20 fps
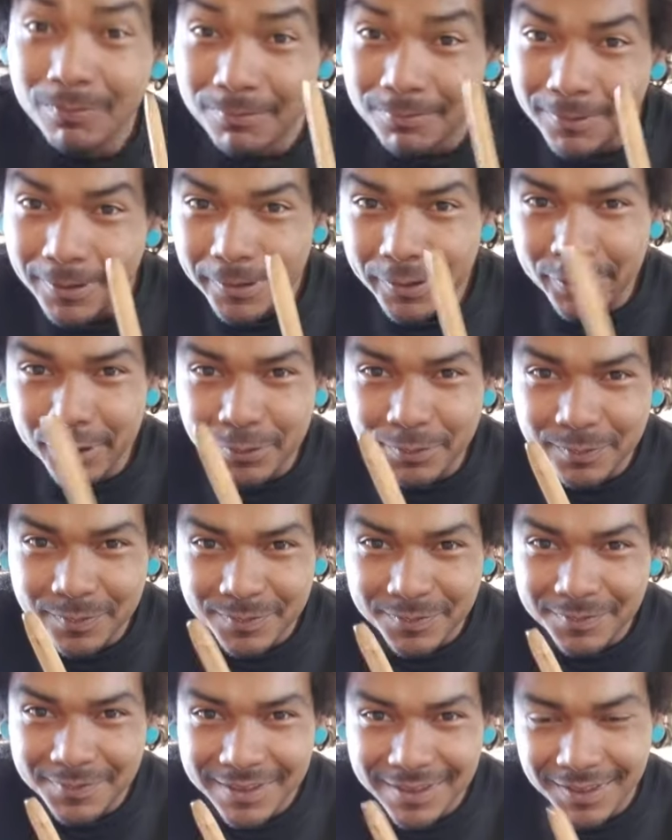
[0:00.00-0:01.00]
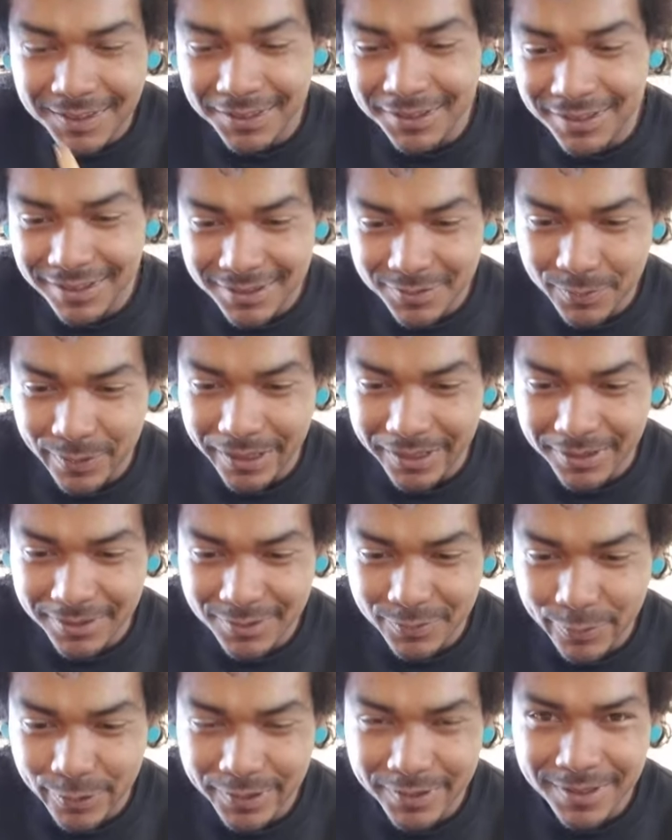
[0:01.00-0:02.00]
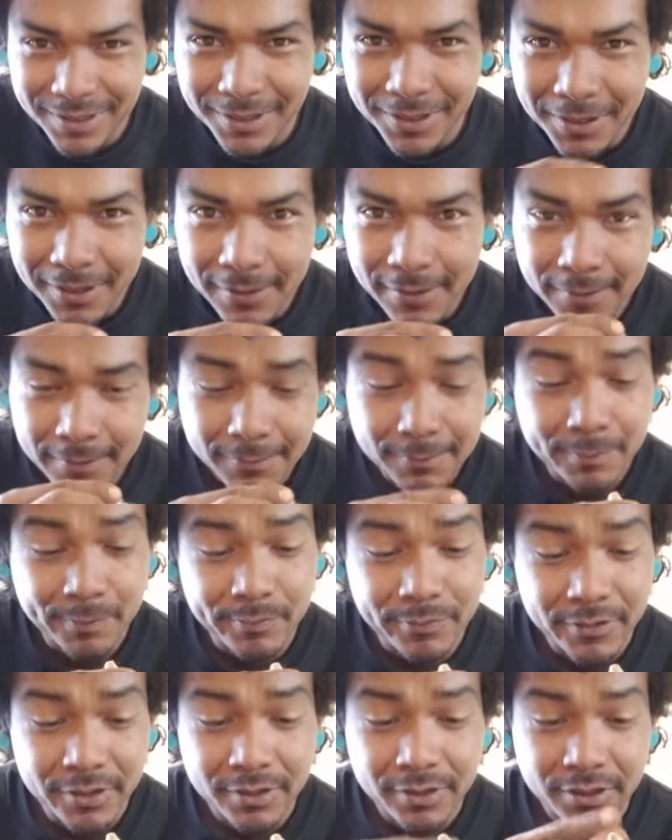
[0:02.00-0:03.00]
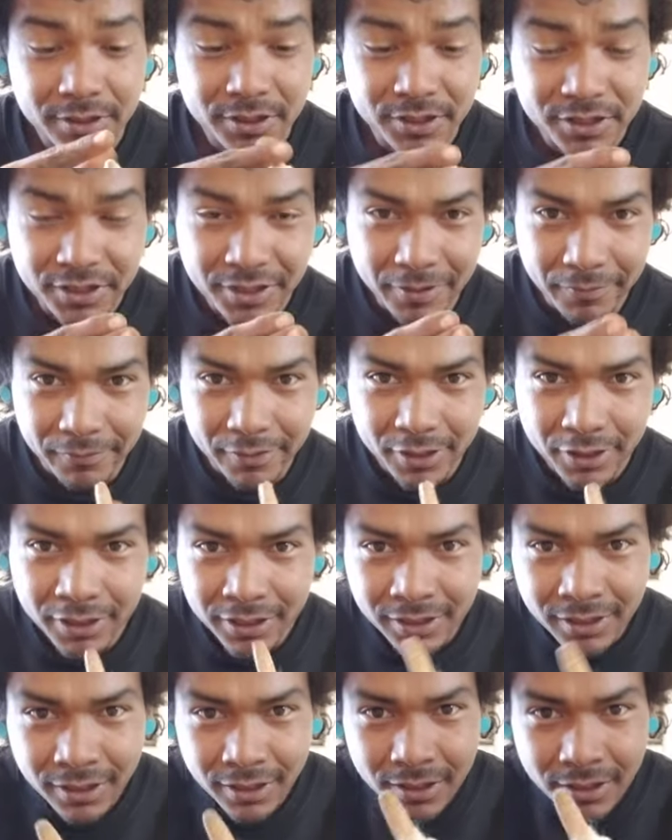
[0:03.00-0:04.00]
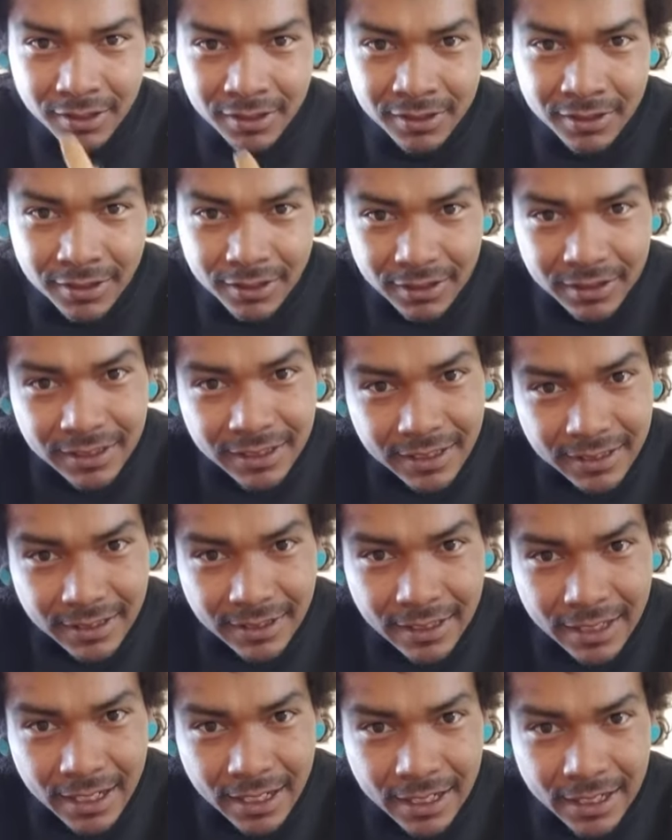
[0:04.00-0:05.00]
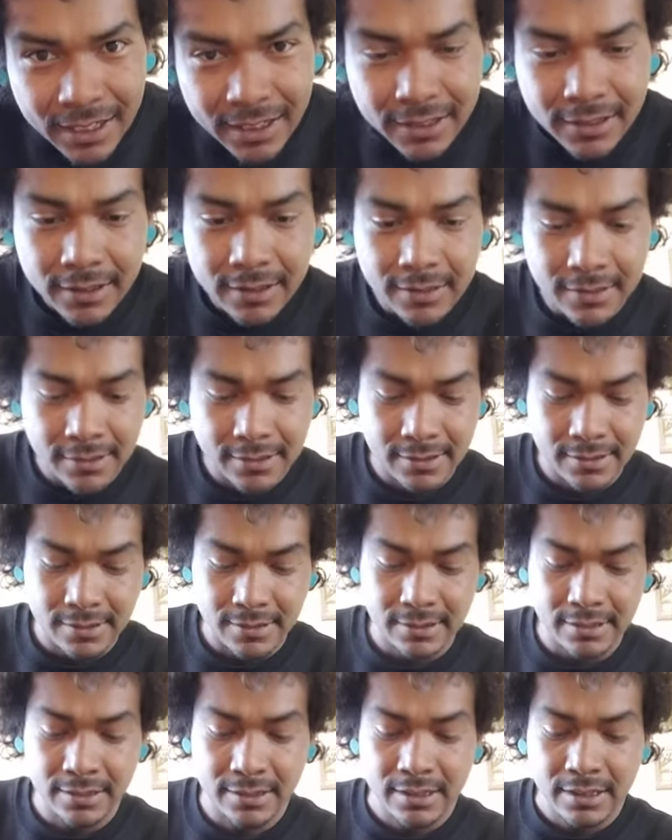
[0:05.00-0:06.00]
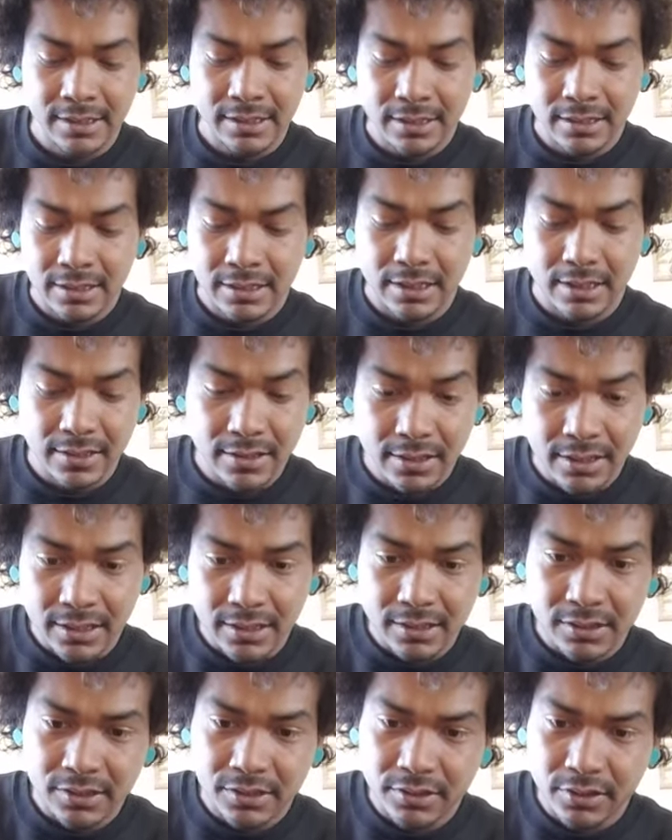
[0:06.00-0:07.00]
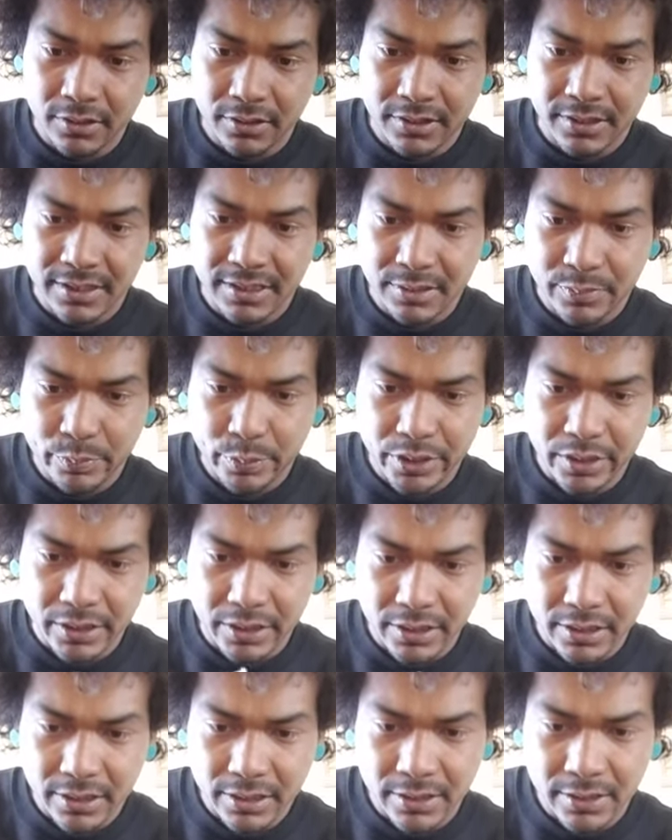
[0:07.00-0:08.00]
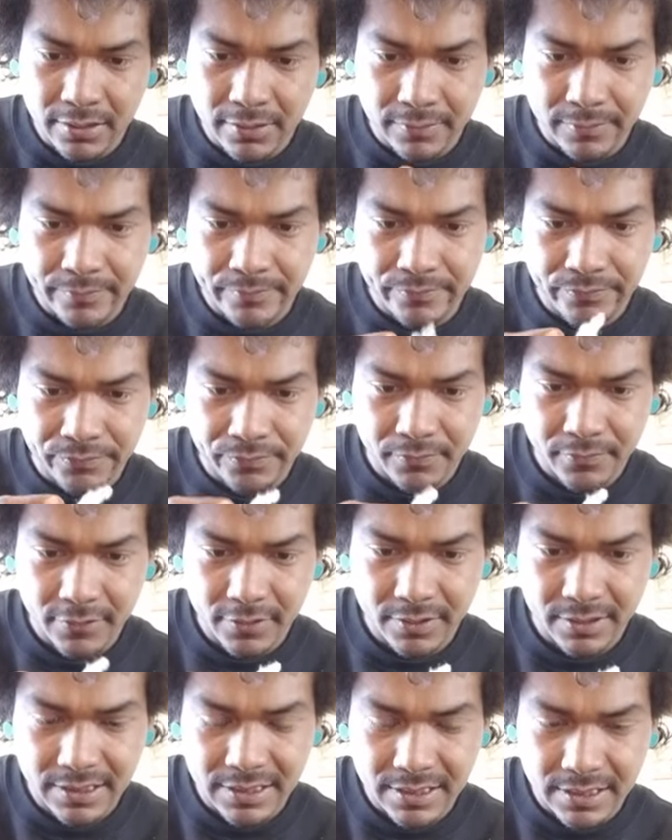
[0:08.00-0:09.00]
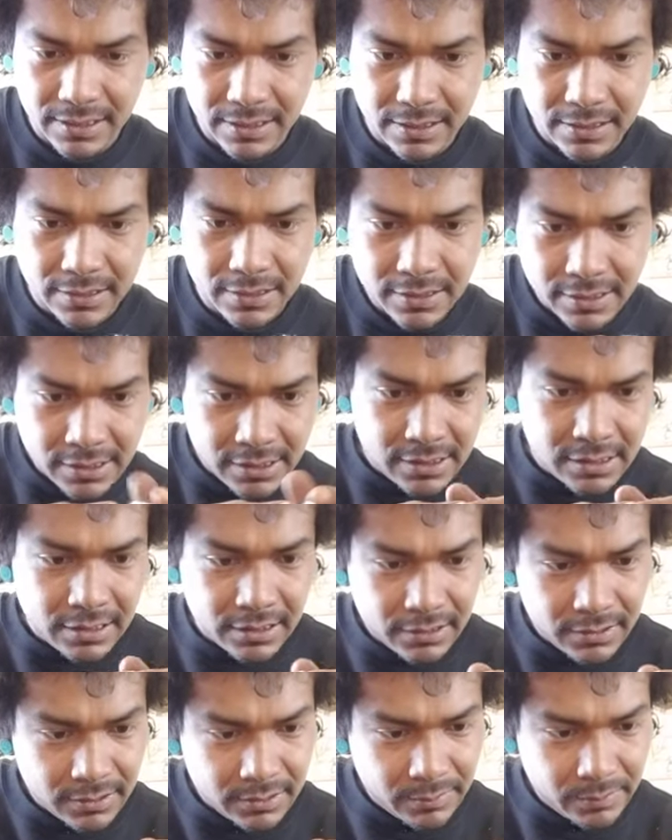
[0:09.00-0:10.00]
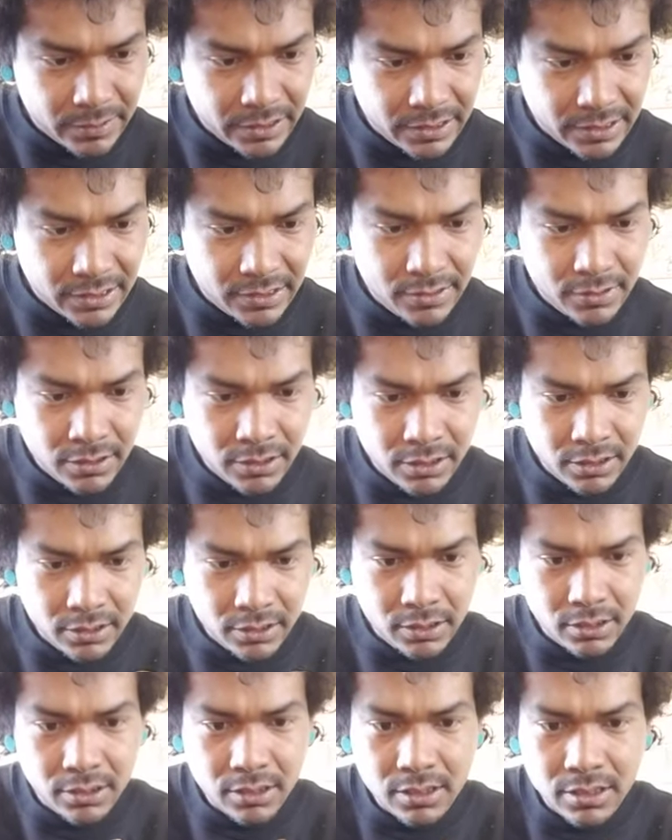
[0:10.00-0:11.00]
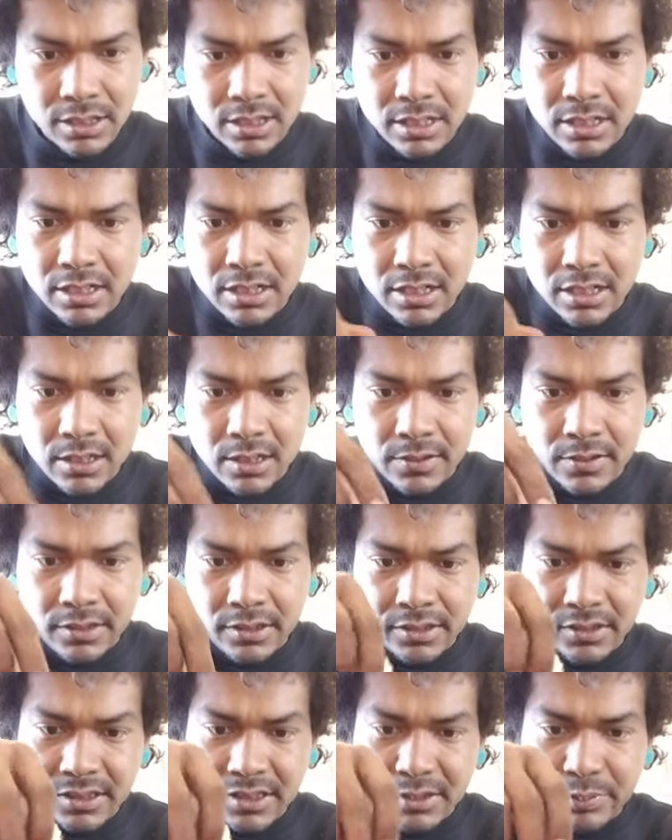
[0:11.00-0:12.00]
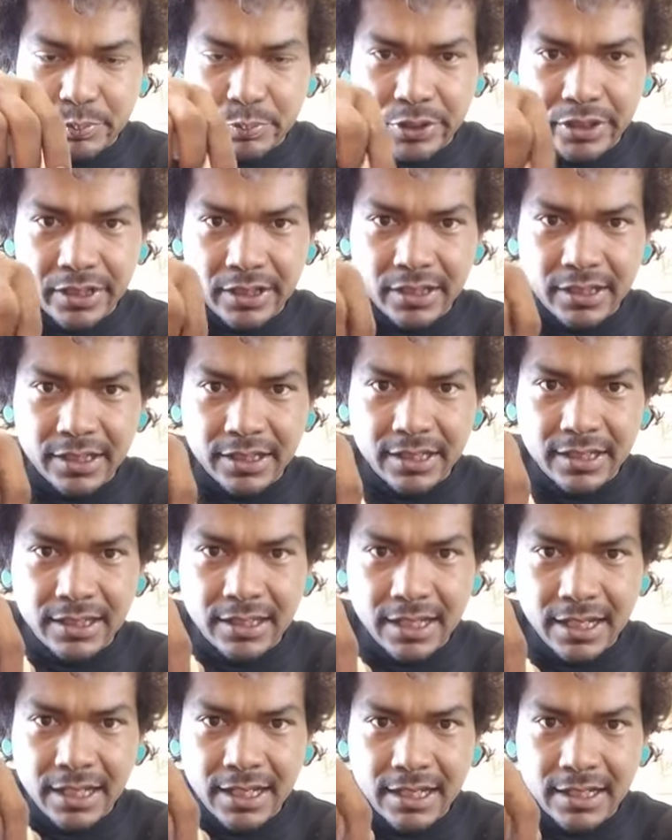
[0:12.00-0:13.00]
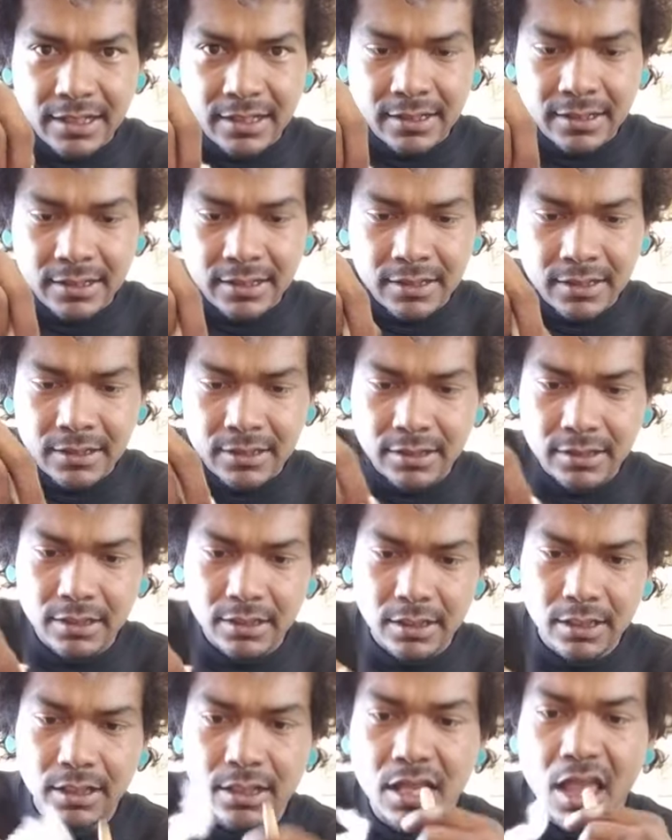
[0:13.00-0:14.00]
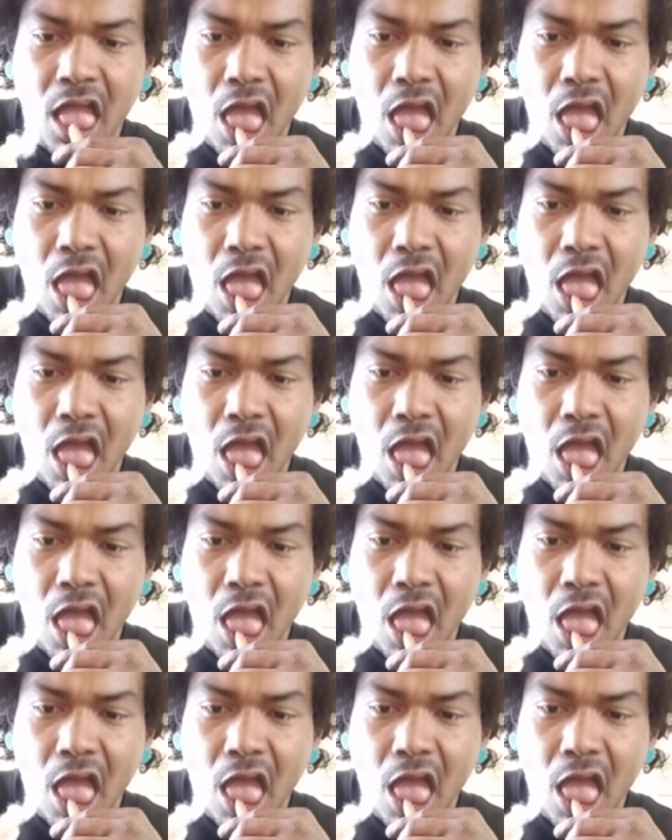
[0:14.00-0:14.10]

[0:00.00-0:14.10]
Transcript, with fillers: there you go. It's licked, it's wet, it's moist. You shove it on like that and then you start to spin it. Let's see. Get it on and then you spin it like that that.